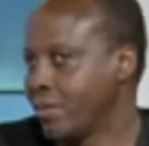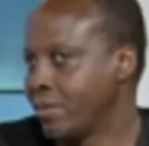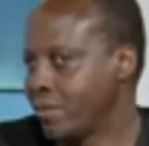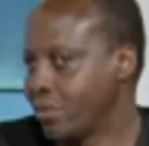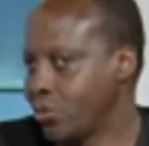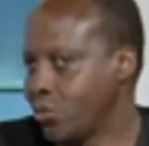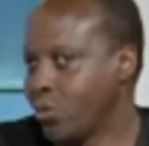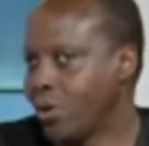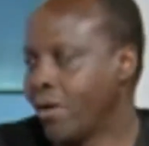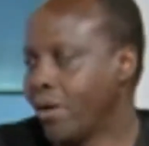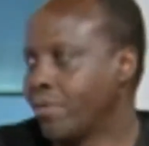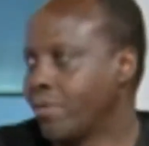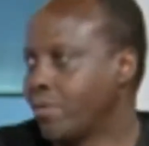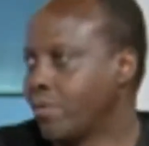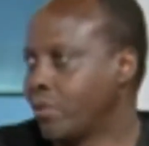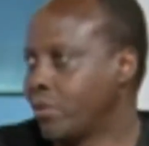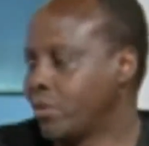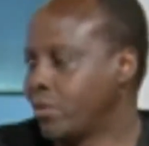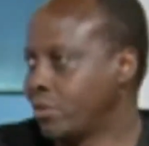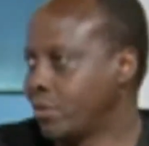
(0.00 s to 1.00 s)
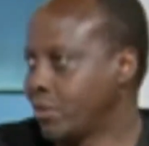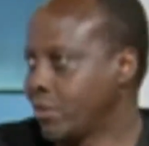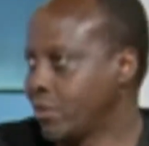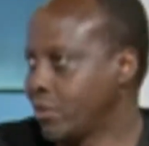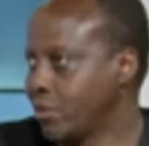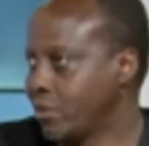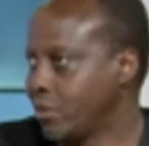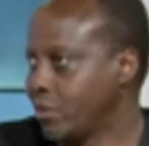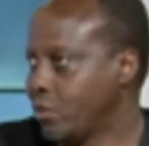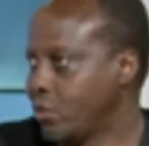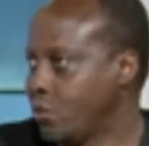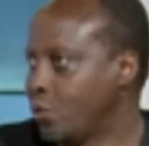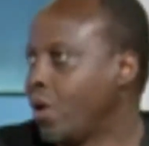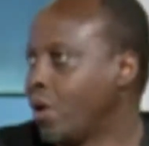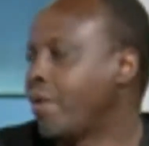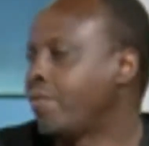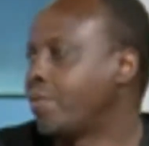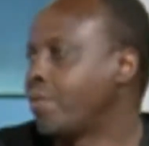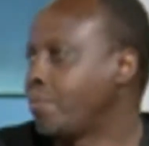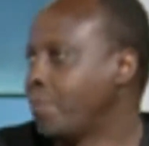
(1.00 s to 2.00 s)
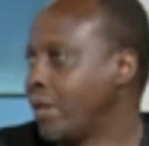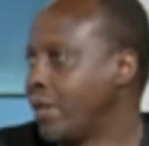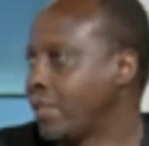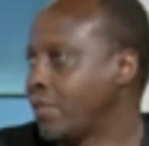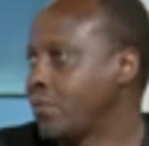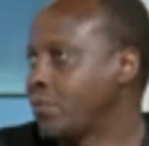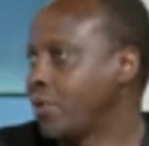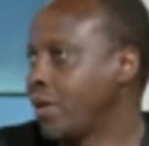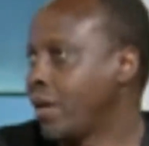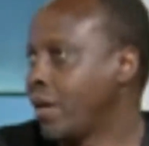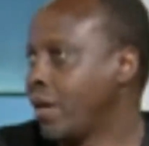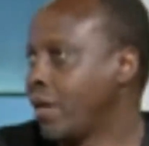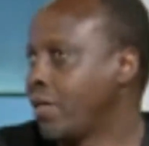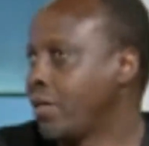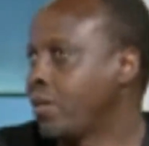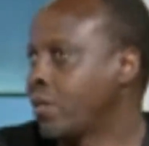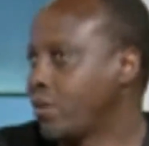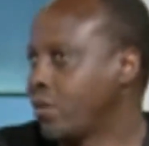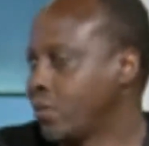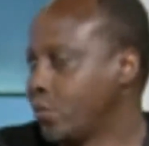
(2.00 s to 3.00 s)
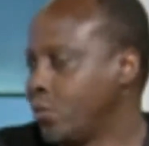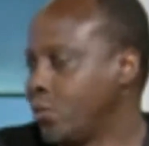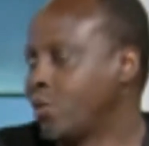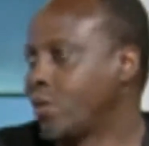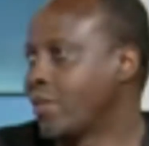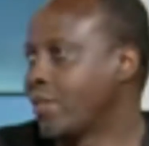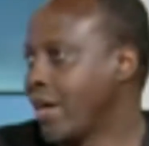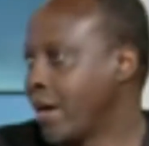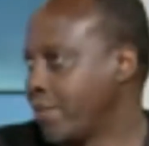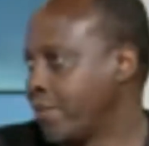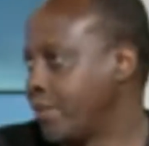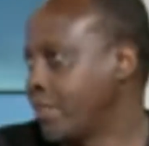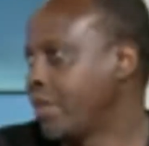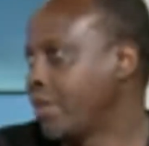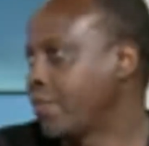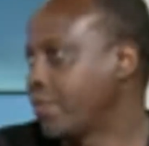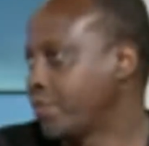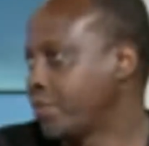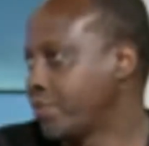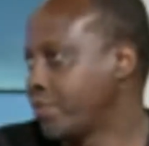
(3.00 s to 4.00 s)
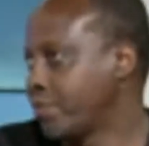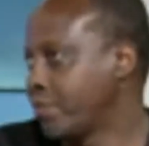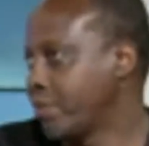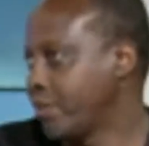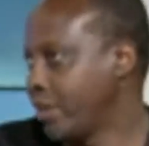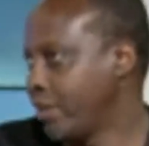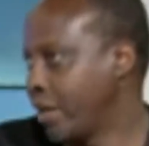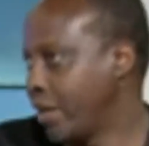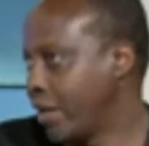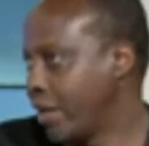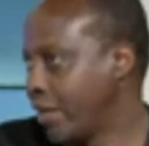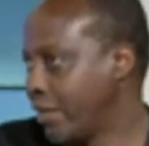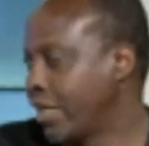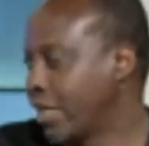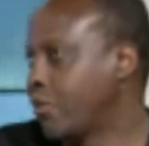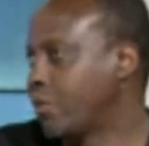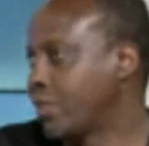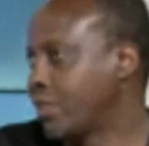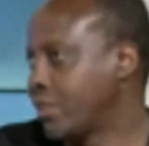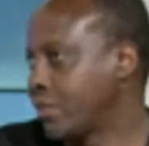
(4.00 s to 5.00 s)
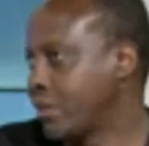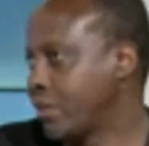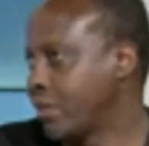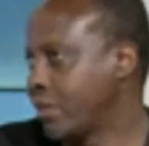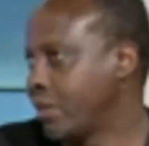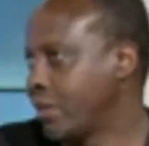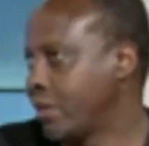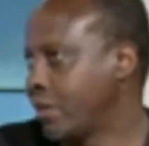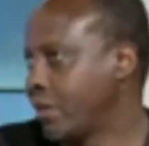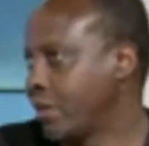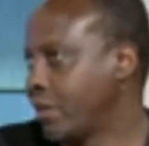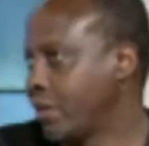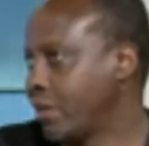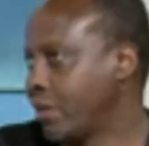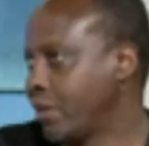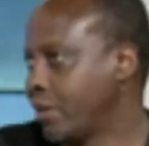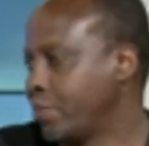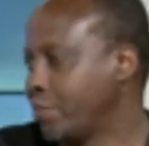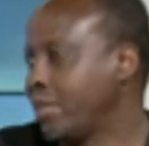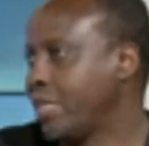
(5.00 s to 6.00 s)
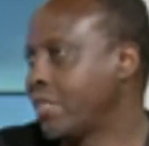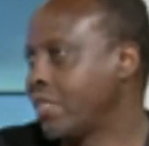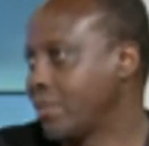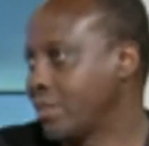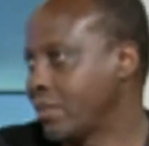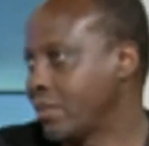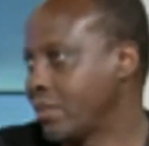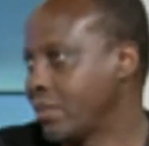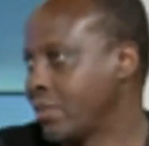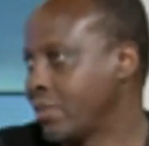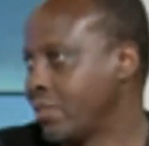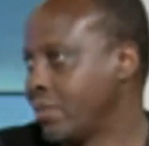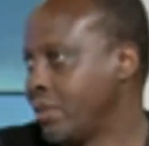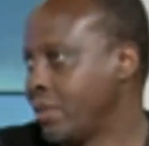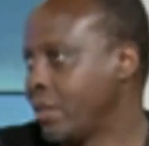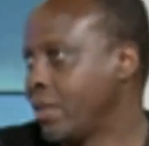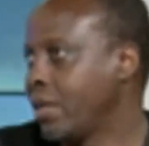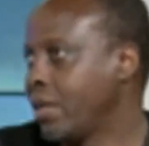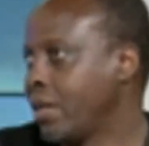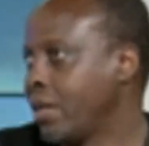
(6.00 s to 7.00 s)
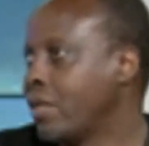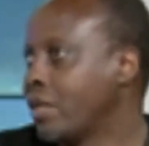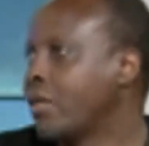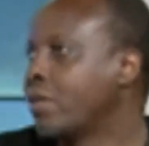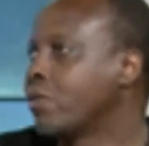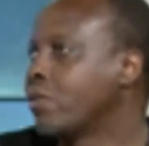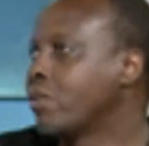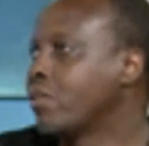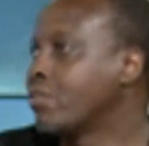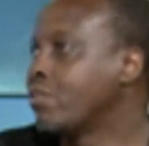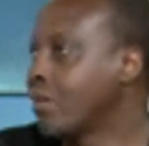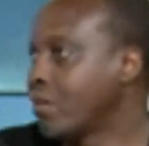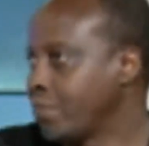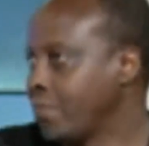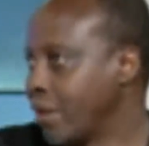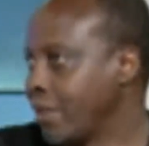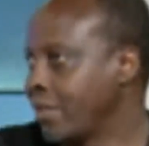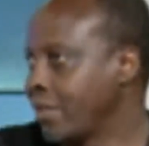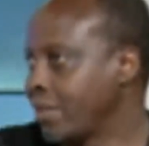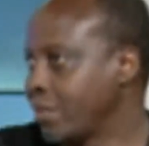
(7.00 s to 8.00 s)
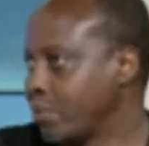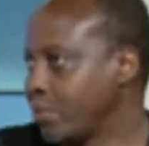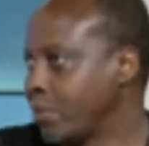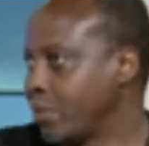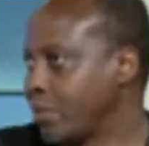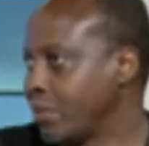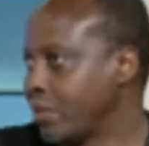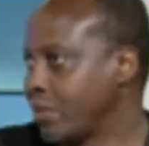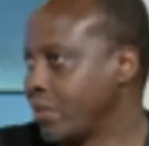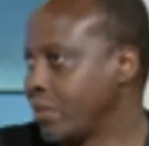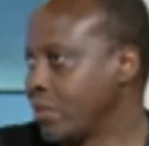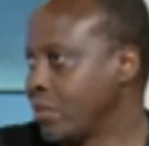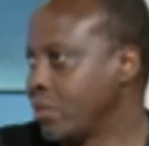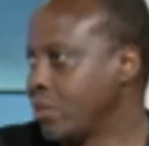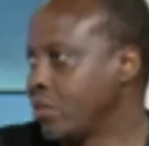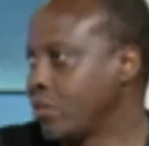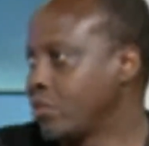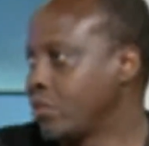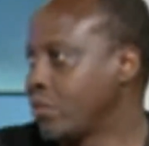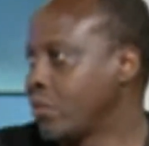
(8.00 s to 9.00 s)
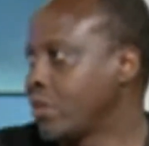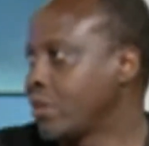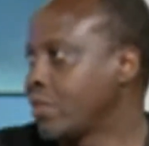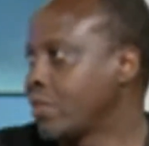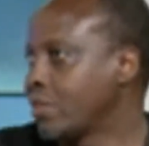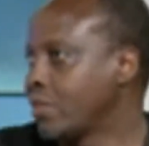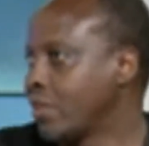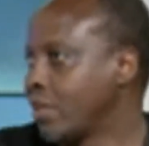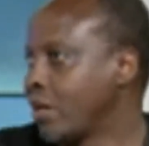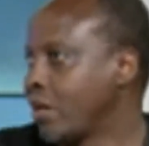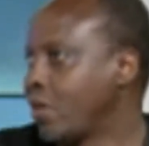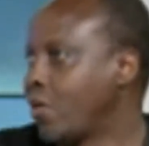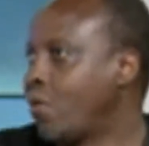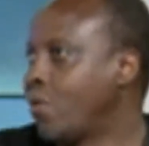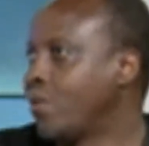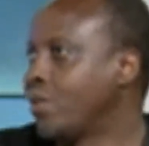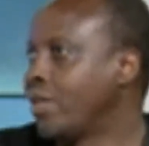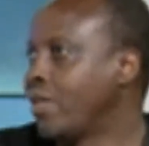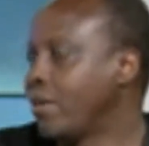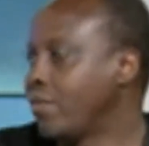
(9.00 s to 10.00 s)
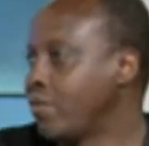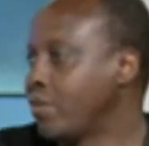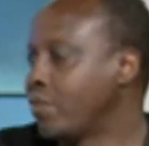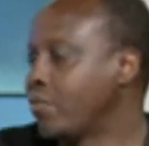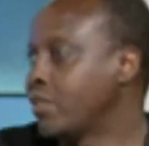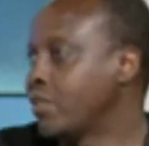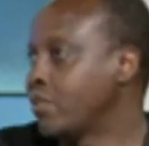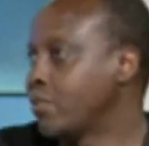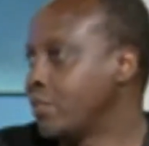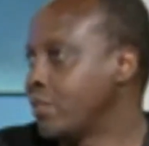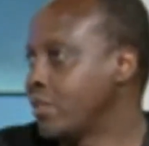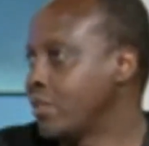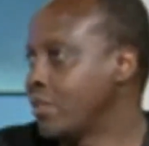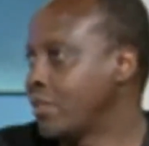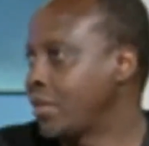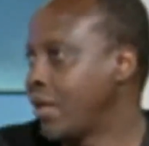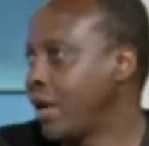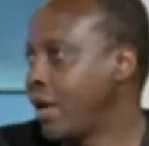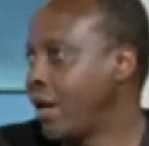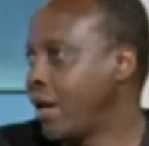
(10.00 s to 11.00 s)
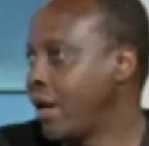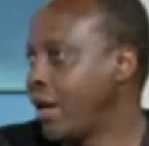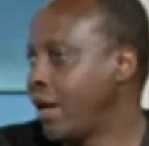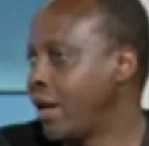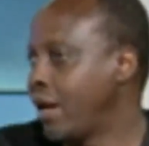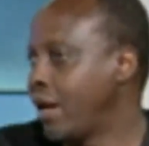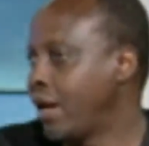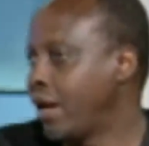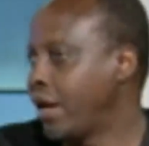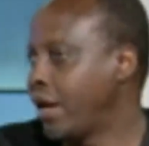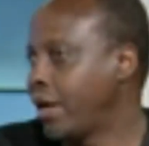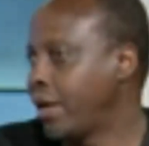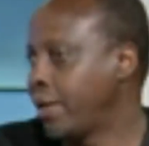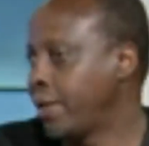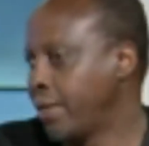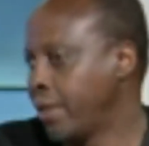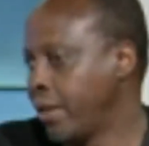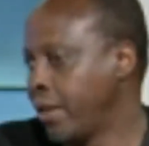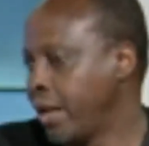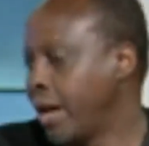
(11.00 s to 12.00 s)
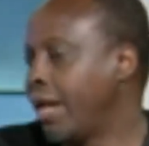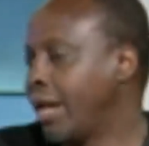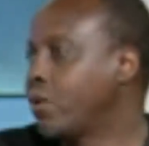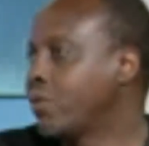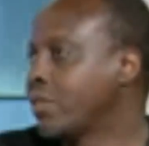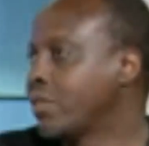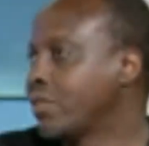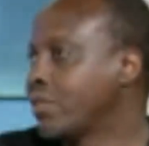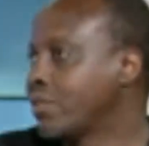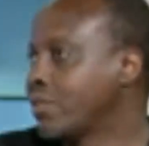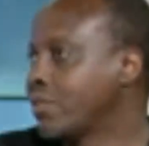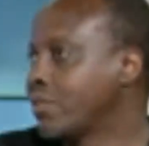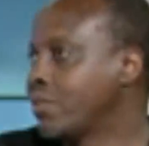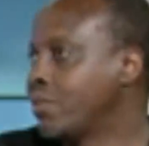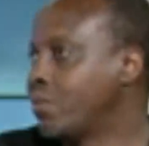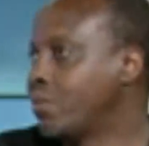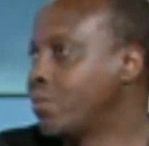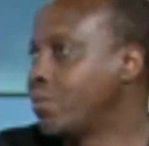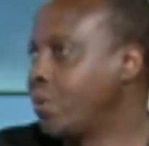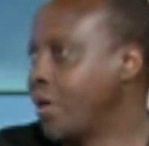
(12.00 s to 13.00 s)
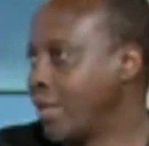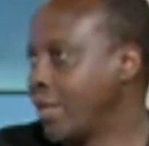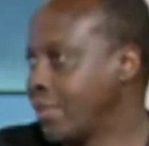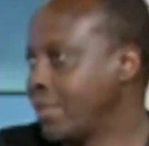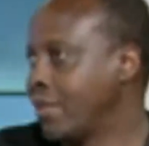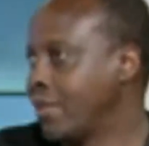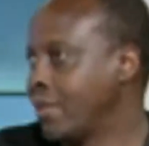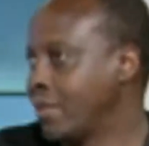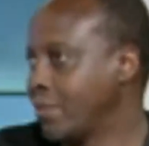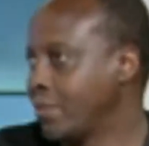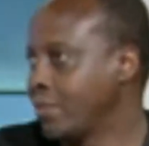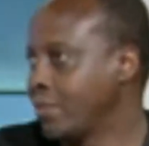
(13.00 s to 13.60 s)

You have the models, you have the place where you don't have enough adequate measures, and then you can start by that point. So that all the heavy investments are allocated wisely,